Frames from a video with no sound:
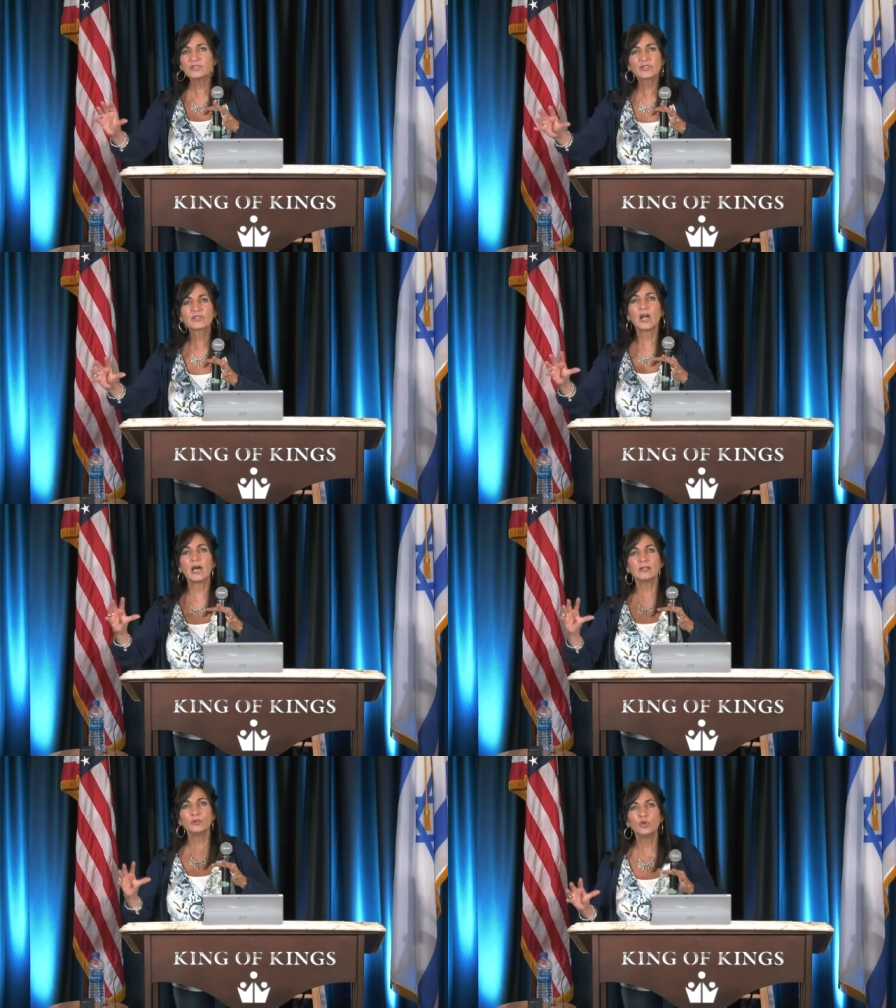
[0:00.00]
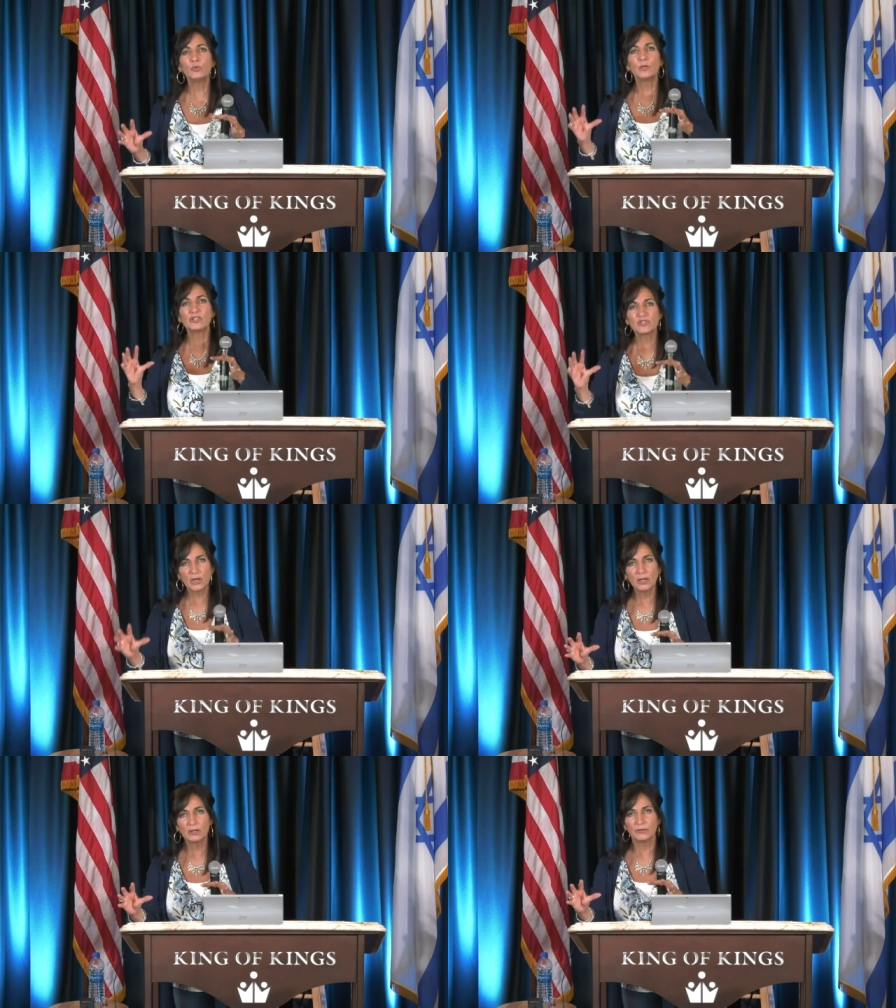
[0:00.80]
This is a God in whom
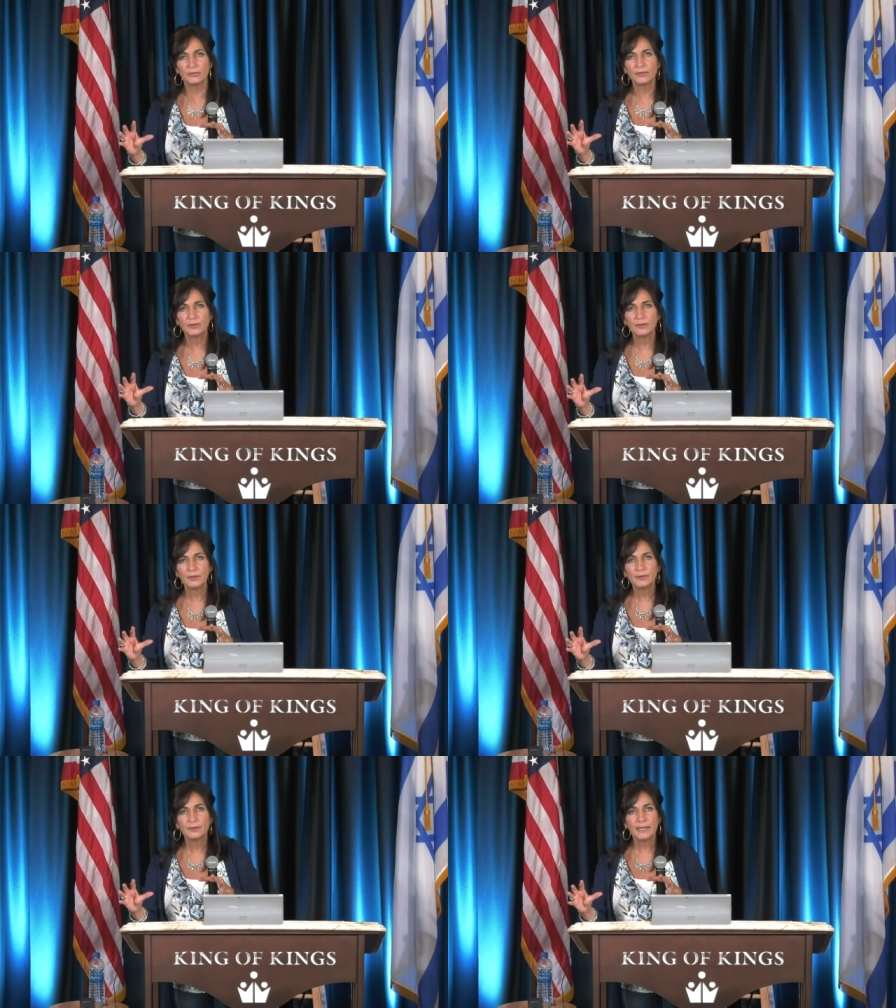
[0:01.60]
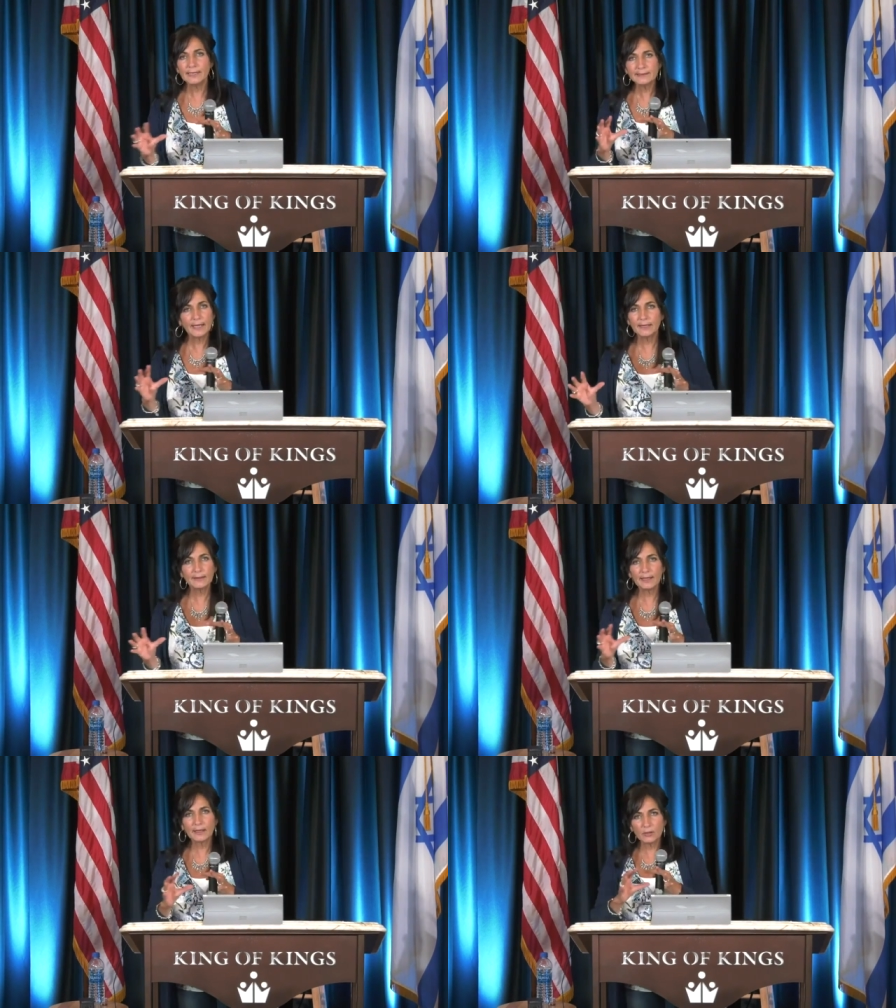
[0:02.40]
we serve. He's
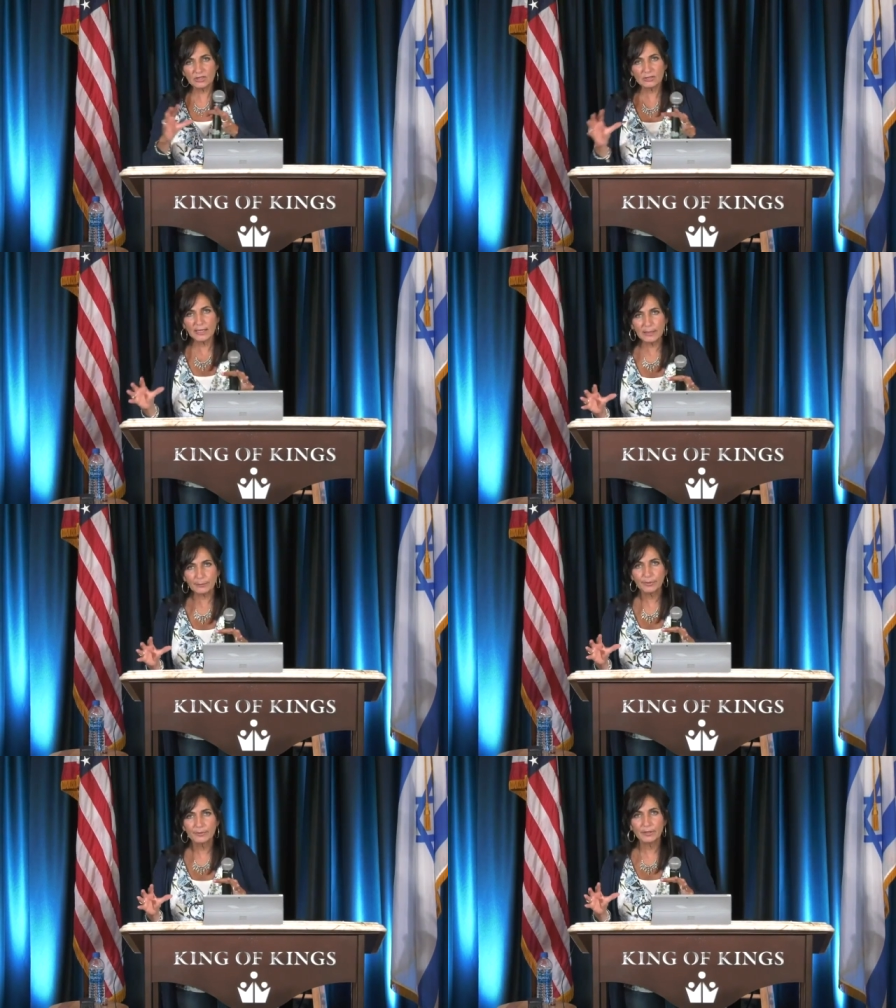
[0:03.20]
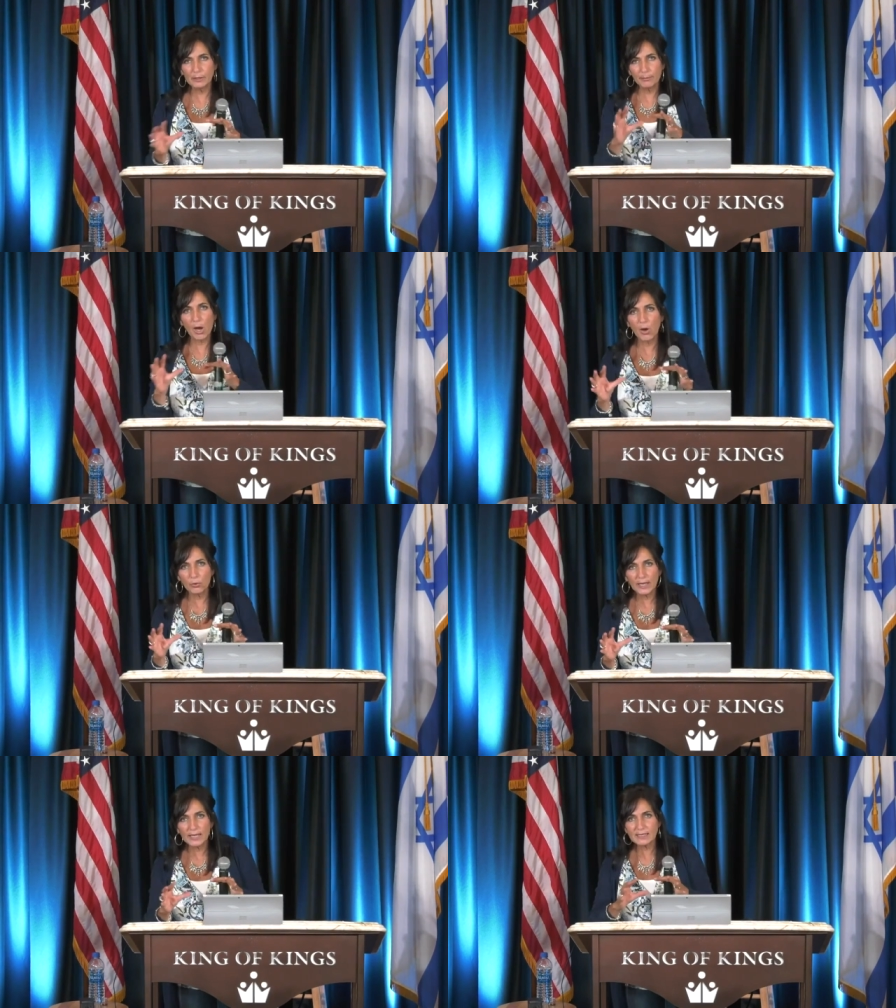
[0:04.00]
not like asleep in the
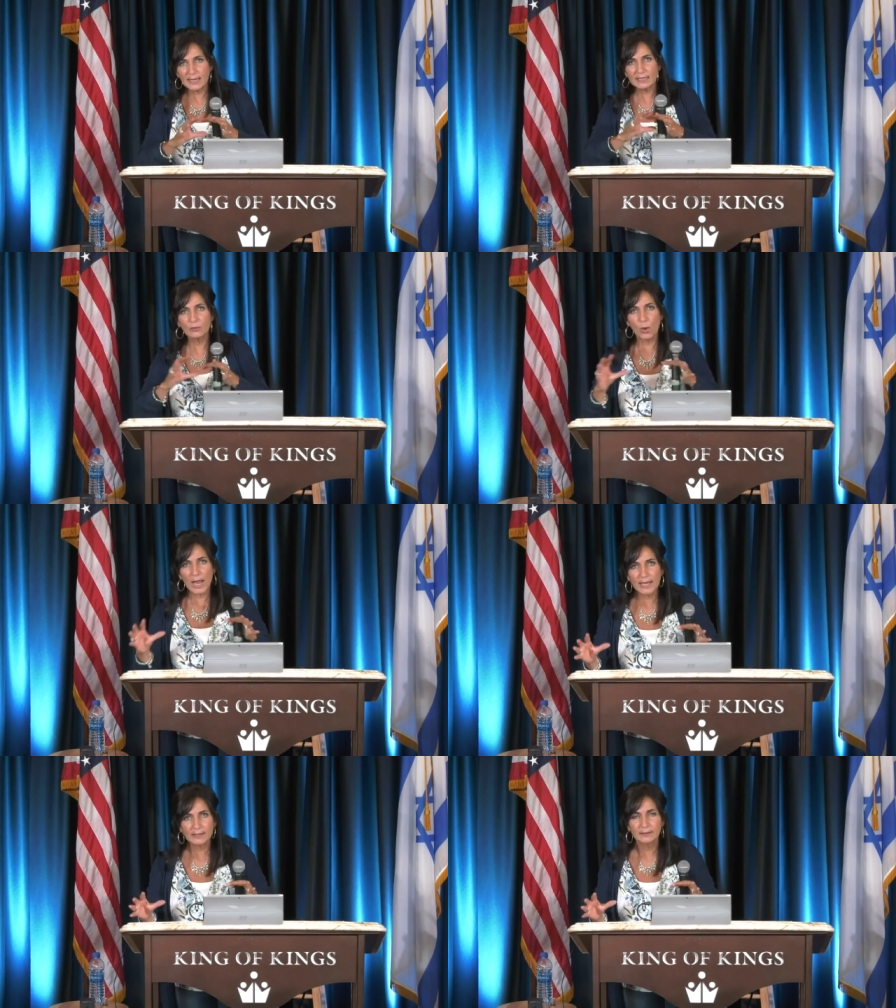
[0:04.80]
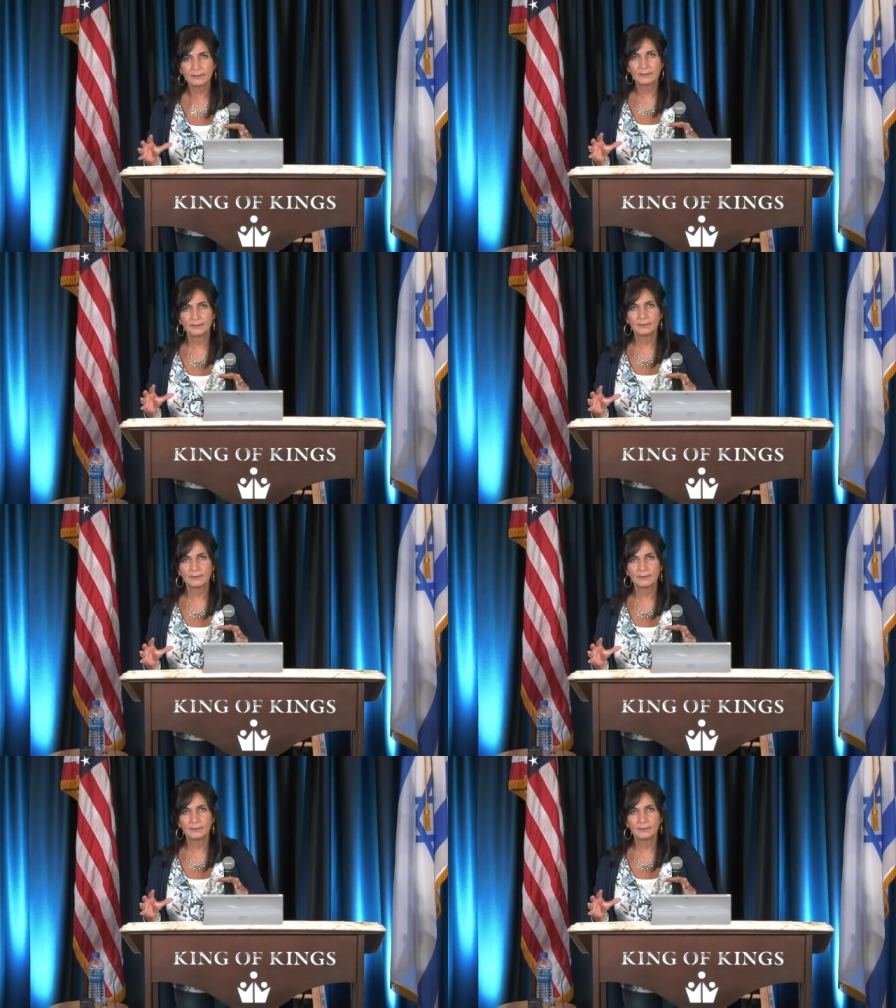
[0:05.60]
boat. He's awake.